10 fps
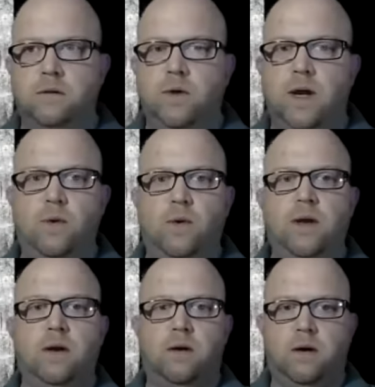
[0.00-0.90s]
Okay,
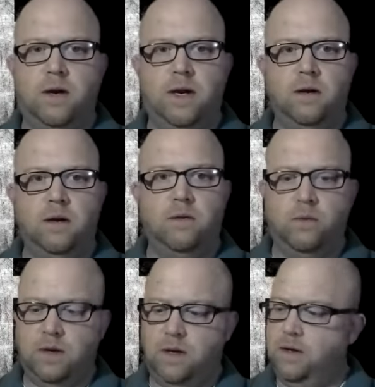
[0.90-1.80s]
we are here
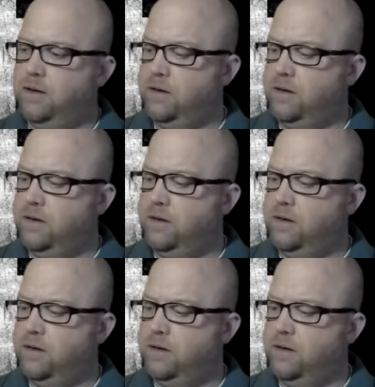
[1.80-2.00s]
with